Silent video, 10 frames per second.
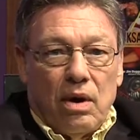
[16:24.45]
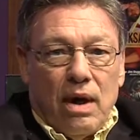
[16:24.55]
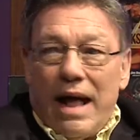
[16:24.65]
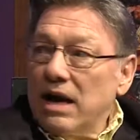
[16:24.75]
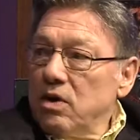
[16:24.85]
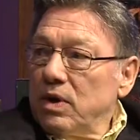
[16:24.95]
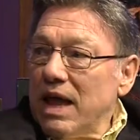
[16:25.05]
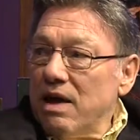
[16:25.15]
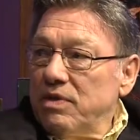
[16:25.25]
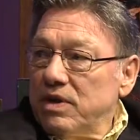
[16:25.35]
how do you
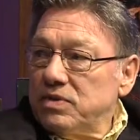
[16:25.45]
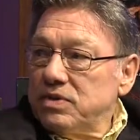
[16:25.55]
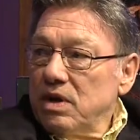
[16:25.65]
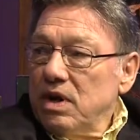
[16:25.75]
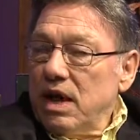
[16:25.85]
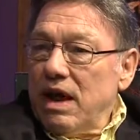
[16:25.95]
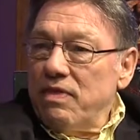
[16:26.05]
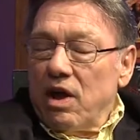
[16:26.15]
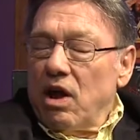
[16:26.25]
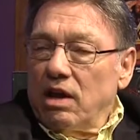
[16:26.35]
allow this? And
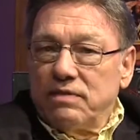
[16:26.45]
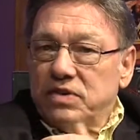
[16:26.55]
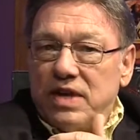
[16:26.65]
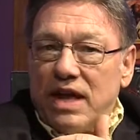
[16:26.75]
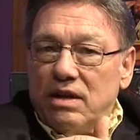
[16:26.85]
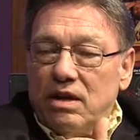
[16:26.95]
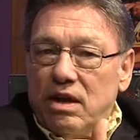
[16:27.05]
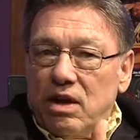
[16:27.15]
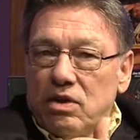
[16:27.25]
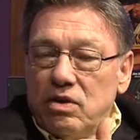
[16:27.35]
then all of a sudden
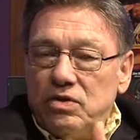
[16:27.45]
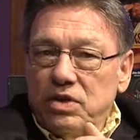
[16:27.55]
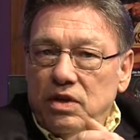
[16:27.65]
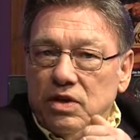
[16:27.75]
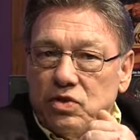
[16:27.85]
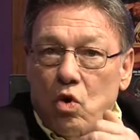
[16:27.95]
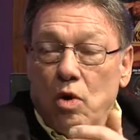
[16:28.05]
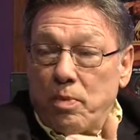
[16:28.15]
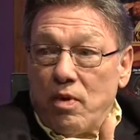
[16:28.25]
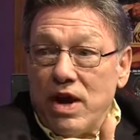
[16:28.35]
you see this
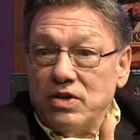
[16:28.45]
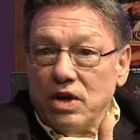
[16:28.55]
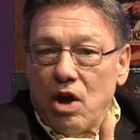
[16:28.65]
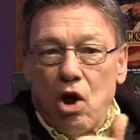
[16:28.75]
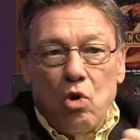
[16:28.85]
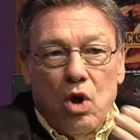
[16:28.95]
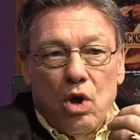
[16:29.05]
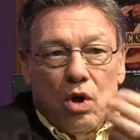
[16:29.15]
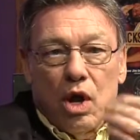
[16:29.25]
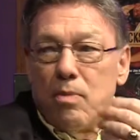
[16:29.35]
corporation go,
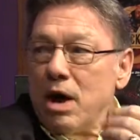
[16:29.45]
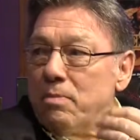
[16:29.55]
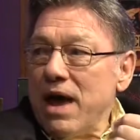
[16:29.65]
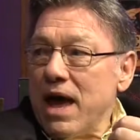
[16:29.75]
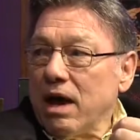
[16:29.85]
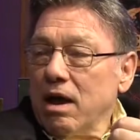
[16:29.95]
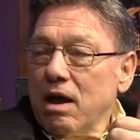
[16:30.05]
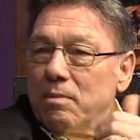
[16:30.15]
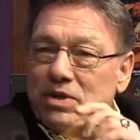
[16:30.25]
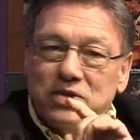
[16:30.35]
come on back.
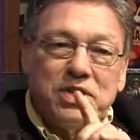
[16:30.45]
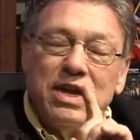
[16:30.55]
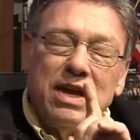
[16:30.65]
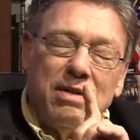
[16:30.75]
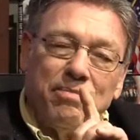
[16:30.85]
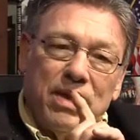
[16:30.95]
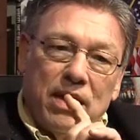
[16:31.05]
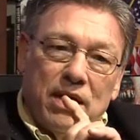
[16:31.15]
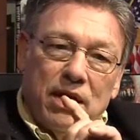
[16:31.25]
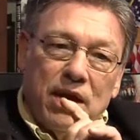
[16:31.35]
But you see,
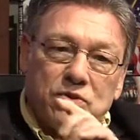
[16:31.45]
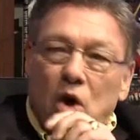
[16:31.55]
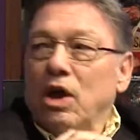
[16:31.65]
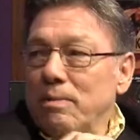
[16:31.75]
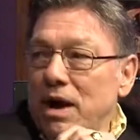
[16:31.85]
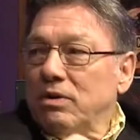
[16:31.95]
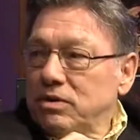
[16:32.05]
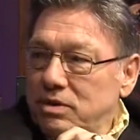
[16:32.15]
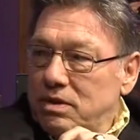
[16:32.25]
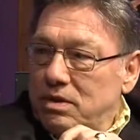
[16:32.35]
it's all about
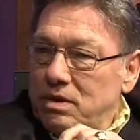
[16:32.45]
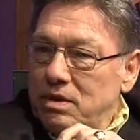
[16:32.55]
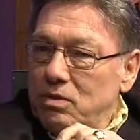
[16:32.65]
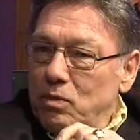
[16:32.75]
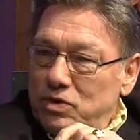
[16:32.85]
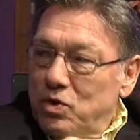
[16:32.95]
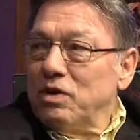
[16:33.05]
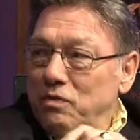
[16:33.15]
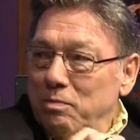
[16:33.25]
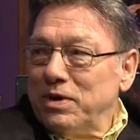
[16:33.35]
what's
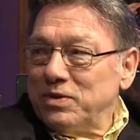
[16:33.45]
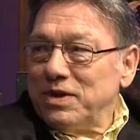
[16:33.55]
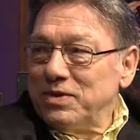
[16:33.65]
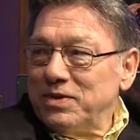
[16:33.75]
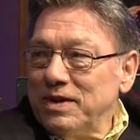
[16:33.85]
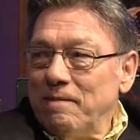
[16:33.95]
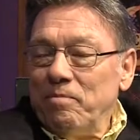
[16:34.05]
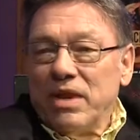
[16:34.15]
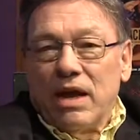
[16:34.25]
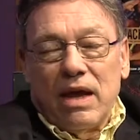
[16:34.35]
good for business.
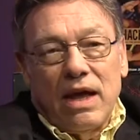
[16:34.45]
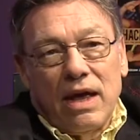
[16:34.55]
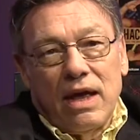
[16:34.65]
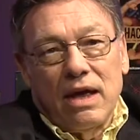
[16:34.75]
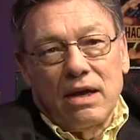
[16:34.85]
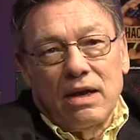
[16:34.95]
And